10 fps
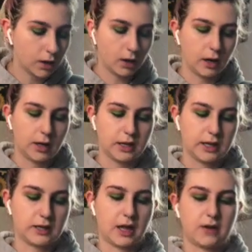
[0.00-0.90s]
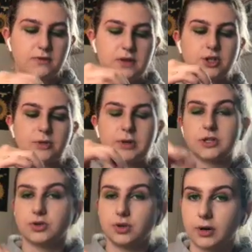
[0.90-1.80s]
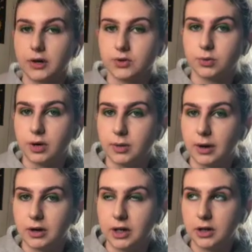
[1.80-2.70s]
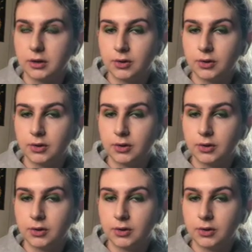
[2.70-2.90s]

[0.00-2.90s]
I like that feature because you don't have to worry about it,